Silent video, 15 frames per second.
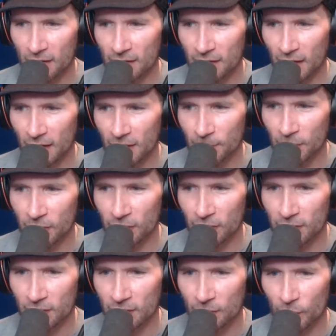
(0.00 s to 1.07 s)
That could be
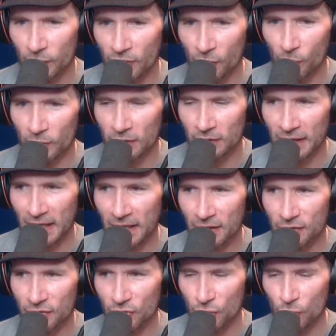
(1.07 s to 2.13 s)
good. We don't want to
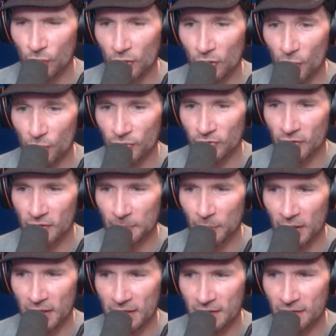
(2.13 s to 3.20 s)
land too close to the
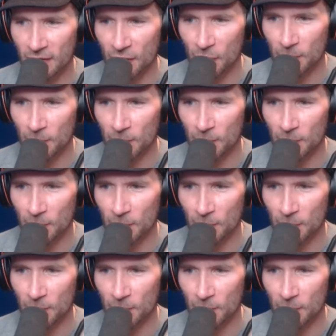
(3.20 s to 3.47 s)
plains, though,